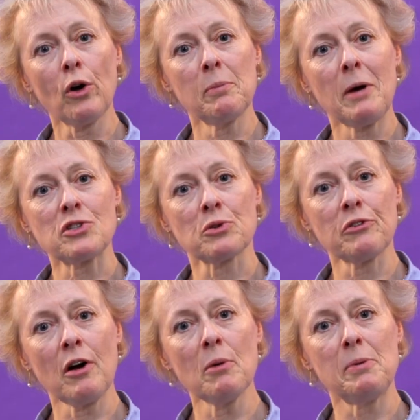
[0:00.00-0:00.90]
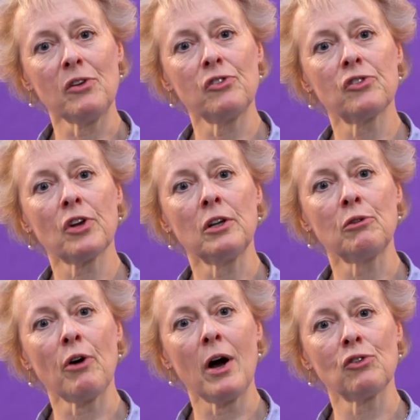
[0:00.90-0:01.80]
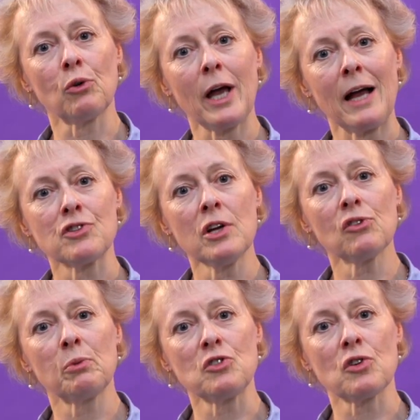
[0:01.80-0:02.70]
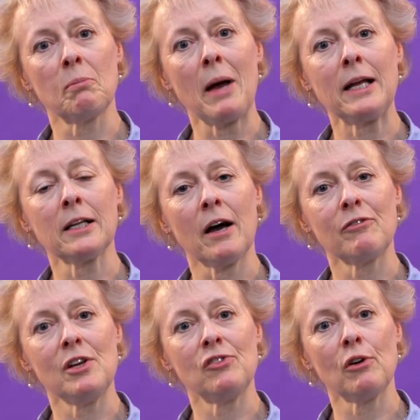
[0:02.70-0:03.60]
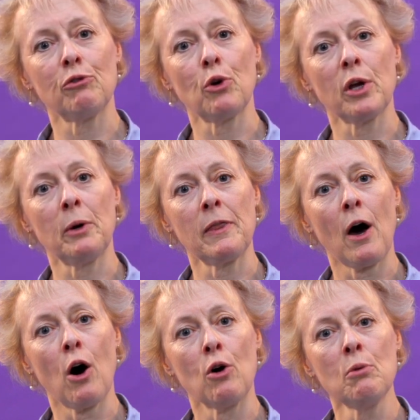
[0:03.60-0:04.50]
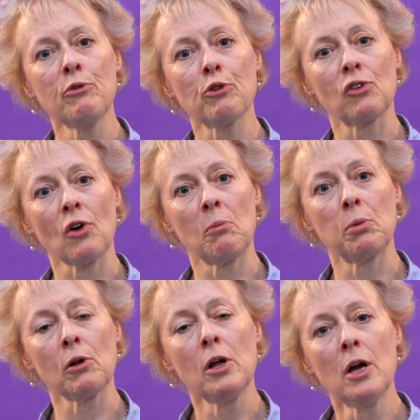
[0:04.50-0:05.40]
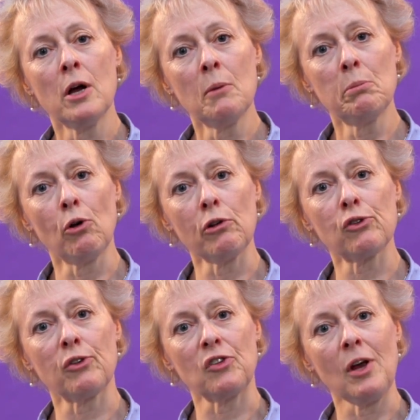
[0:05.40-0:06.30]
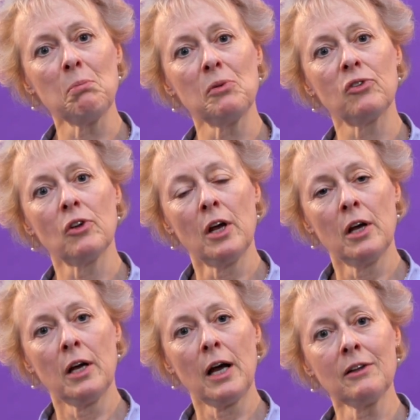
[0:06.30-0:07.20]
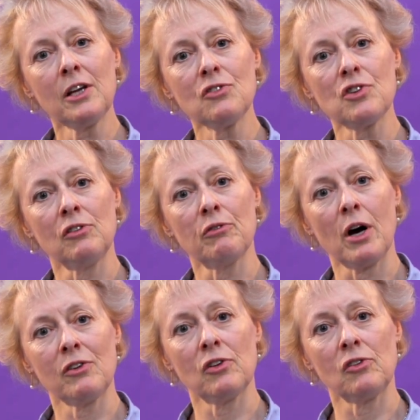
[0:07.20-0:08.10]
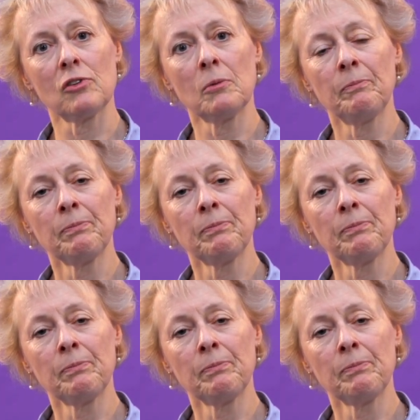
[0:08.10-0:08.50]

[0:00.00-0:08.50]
Occupational therapists can advise on gadgets which can make life easier for you in the home, for example, pulls for zips, and kitchen devices.